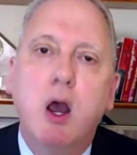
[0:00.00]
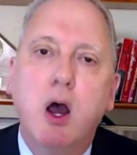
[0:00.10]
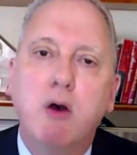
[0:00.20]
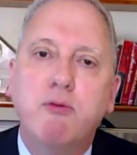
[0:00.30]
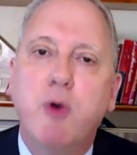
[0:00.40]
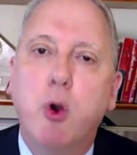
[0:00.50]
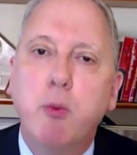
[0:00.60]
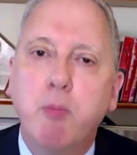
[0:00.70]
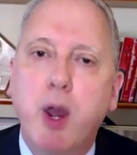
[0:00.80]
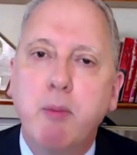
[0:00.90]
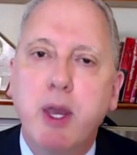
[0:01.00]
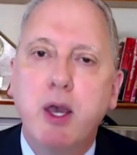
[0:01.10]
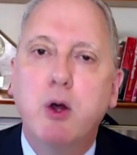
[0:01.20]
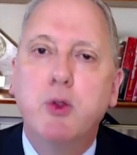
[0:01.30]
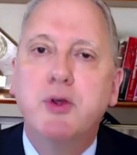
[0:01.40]
of vote by
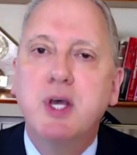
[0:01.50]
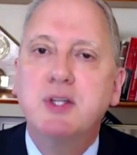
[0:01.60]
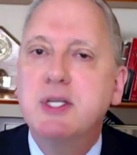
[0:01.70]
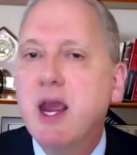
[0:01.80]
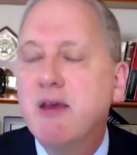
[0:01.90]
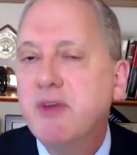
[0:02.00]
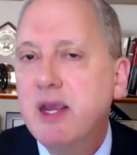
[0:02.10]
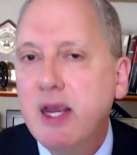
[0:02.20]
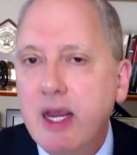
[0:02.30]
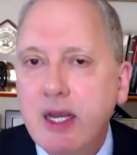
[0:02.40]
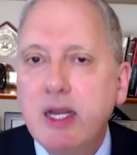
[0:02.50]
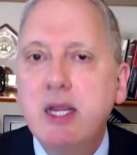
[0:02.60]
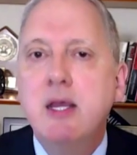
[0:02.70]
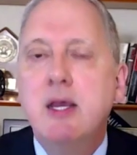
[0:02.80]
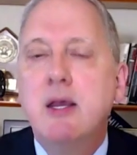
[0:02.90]
mail that doesn't have
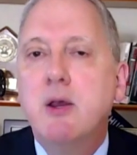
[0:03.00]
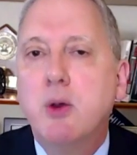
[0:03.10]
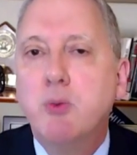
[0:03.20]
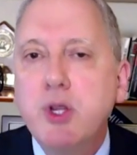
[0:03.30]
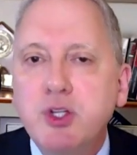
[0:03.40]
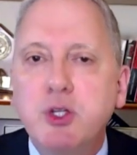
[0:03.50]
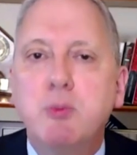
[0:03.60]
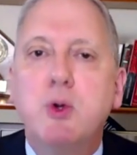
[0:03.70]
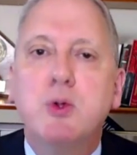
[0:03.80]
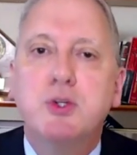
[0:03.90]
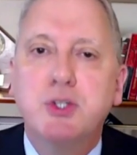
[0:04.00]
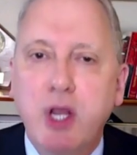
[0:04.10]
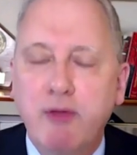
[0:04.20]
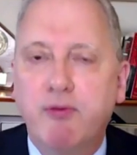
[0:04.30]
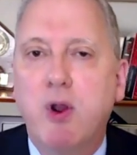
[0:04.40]
any reasonable
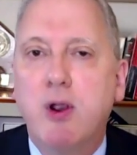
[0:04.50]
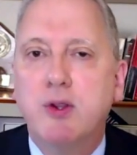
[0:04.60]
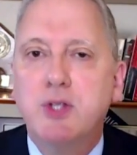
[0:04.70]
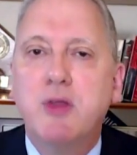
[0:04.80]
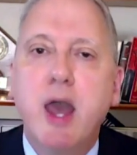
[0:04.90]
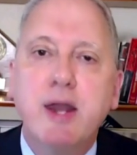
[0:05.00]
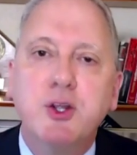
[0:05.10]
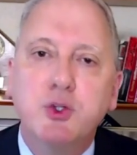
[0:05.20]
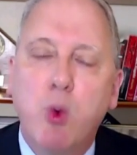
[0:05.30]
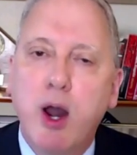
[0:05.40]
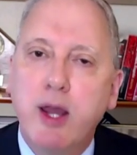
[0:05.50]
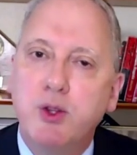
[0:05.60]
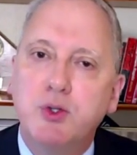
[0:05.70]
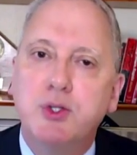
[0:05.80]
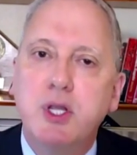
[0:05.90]
safeguards. And that is why
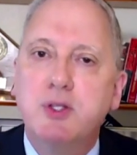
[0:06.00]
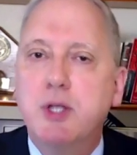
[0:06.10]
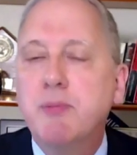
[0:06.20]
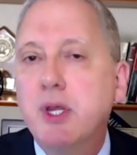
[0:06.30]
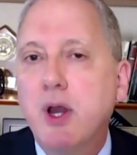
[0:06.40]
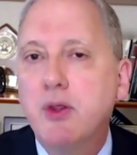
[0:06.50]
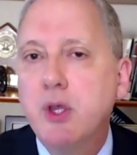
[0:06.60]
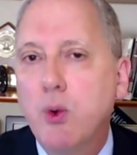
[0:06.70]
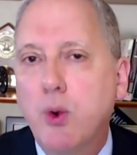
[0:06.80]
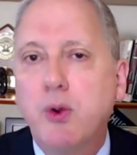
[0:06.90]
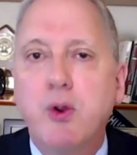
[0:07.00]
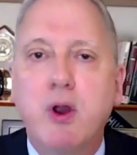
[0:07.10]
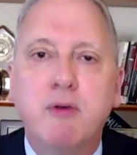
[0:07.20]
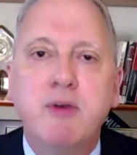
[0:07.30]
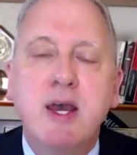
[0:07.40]
you see something on the order
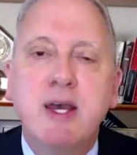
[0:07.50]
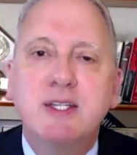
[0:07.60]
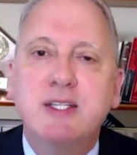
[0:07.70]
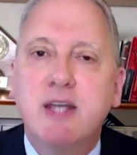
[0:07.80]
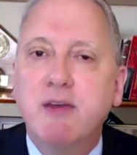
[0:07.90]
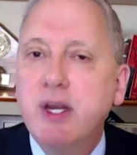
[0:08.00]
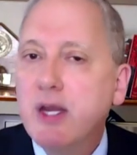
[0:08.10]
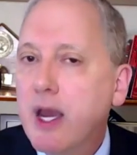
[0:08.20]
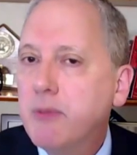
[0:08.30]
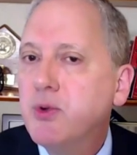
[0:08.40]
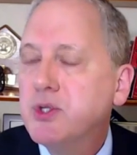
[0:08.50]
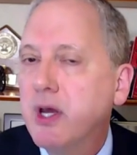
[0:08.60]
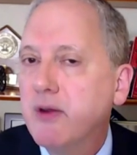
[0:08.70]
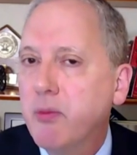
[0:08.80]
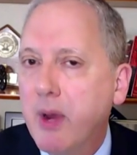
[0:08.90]
of
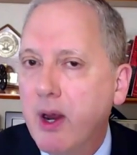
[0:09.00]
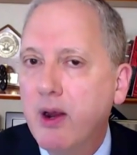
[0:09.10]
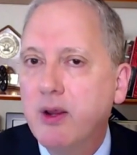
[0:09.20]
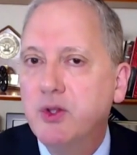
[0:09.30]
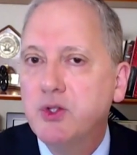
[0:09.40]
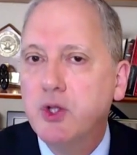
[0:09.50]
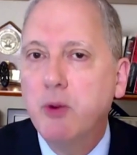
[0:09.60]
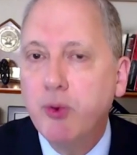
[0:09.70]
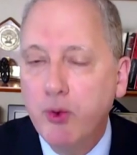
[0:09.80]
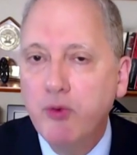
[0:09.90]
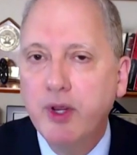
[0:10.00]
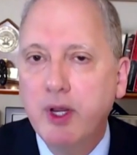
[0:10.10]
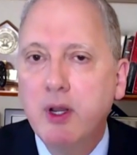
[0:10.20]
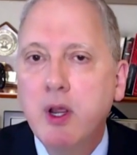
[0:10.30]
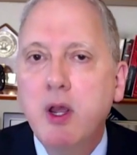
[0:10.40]
79% of Americans
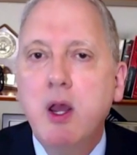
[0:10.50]
approving